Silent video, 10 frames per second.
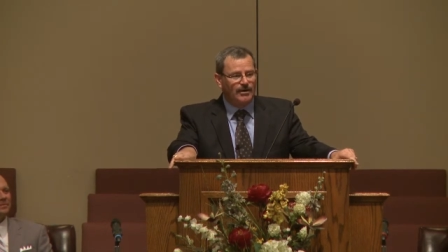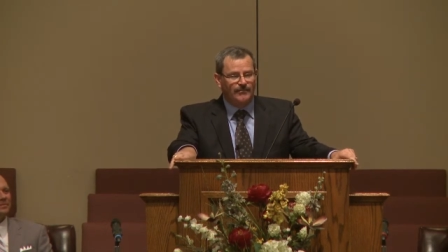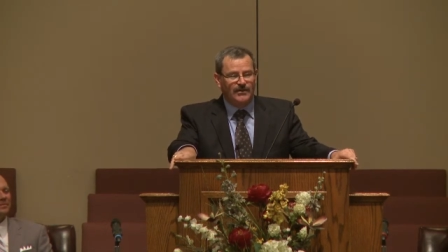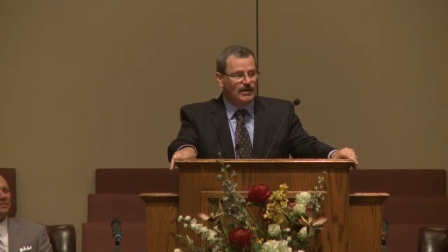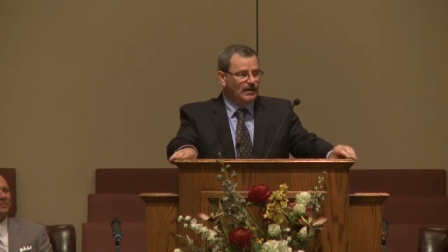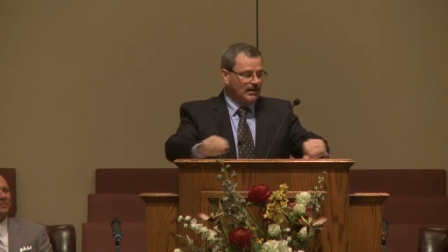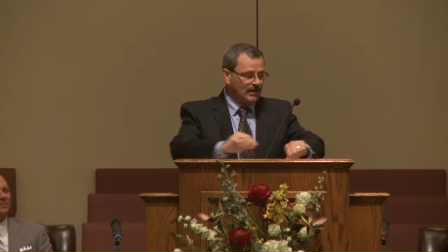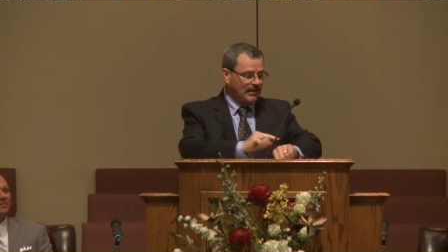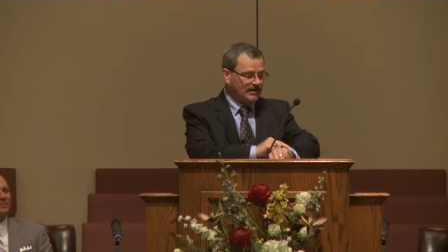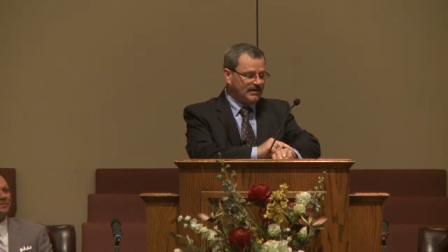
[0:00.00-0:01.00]
I'm thinking, I
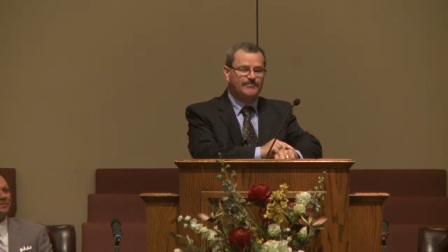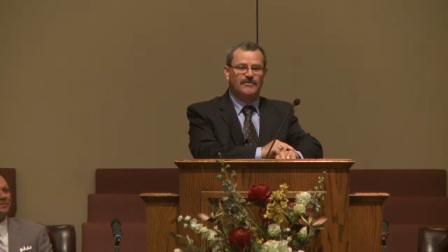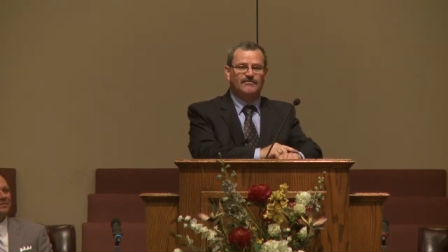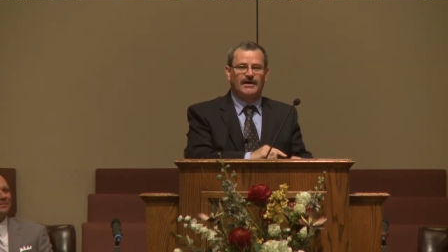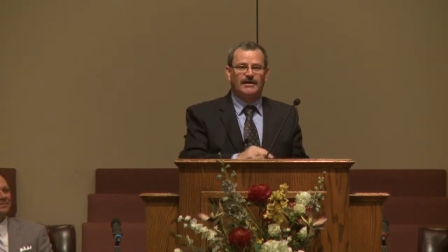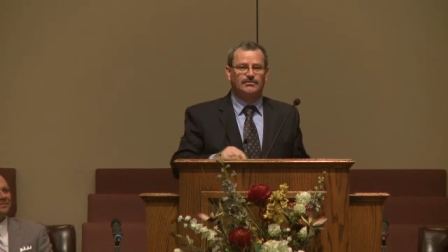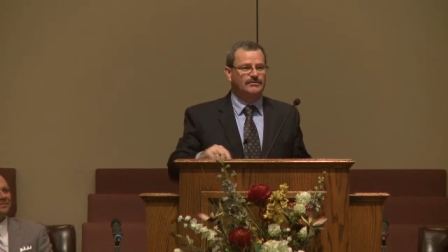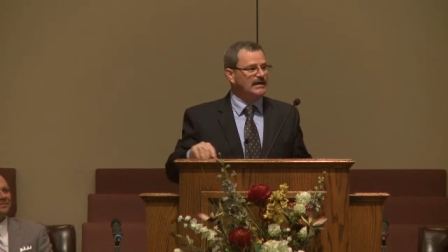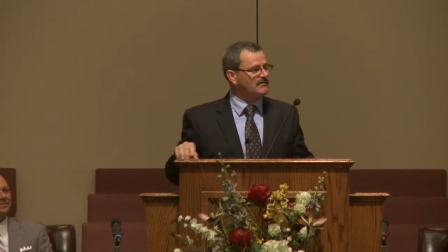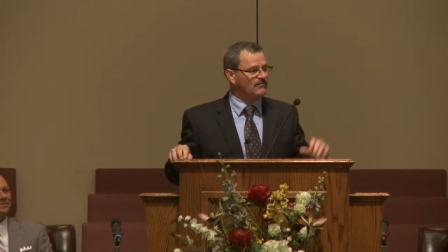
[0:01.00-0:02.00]
got to keep the schedule.
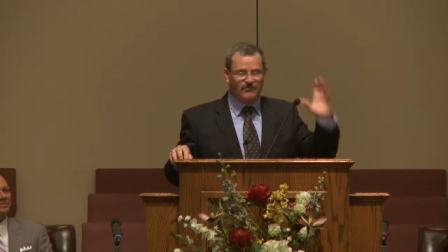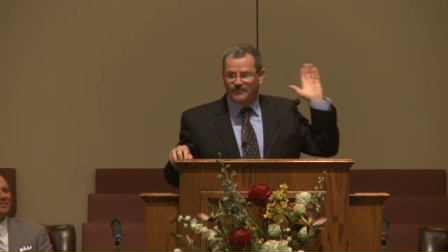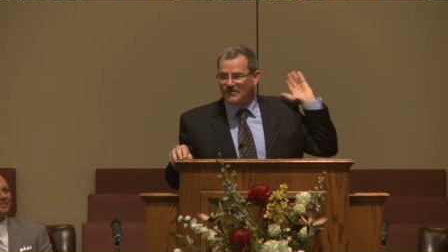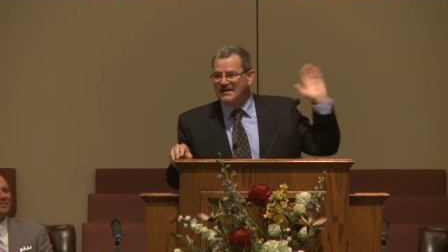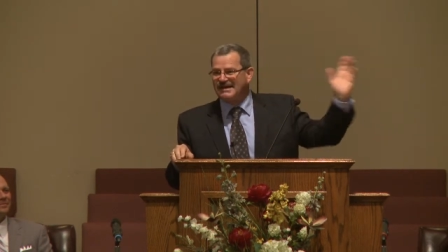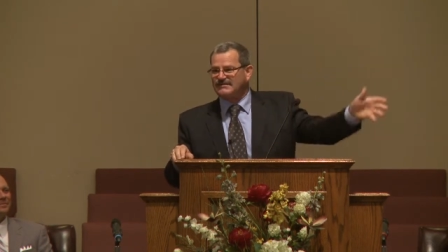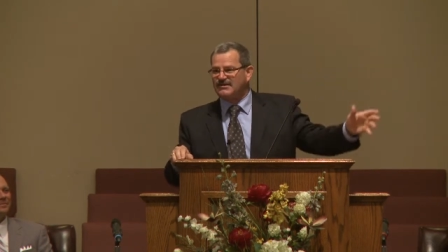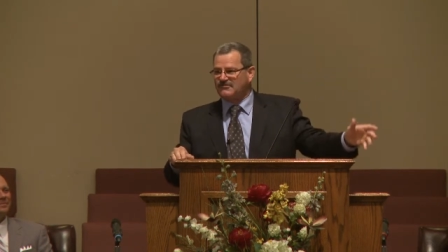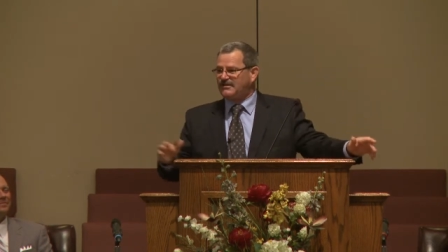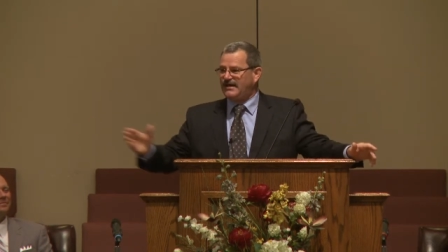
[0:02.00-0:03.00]
Nathan's going, forget the
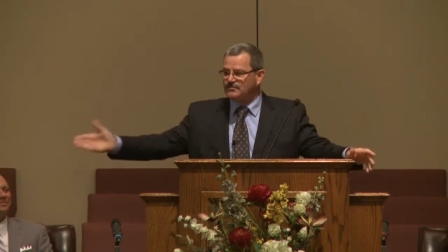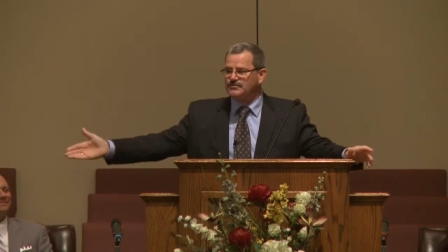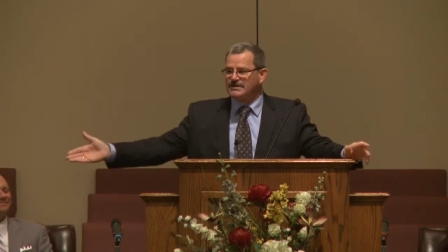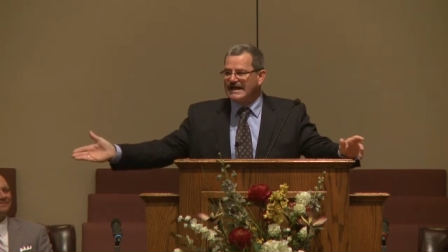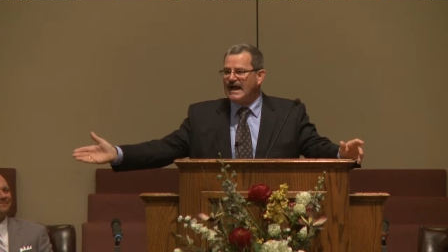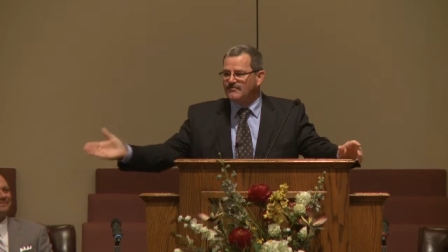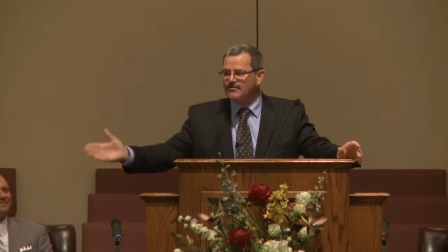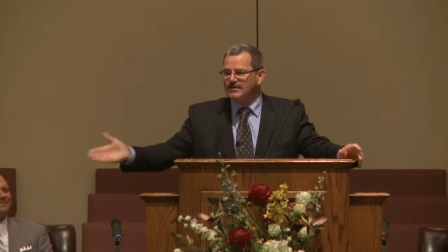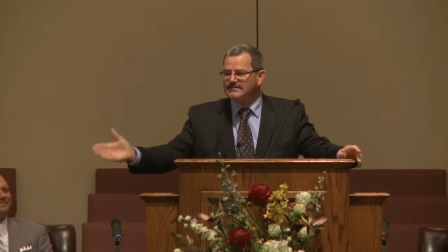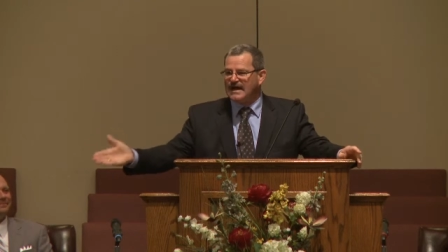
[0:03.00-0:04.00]
schedule. The guy's
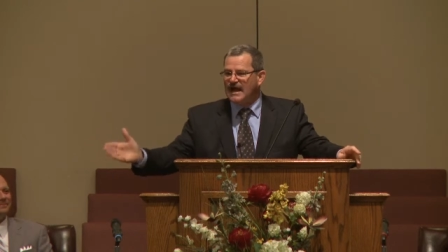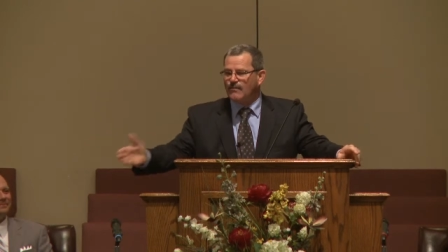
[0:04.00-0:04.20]
going to die.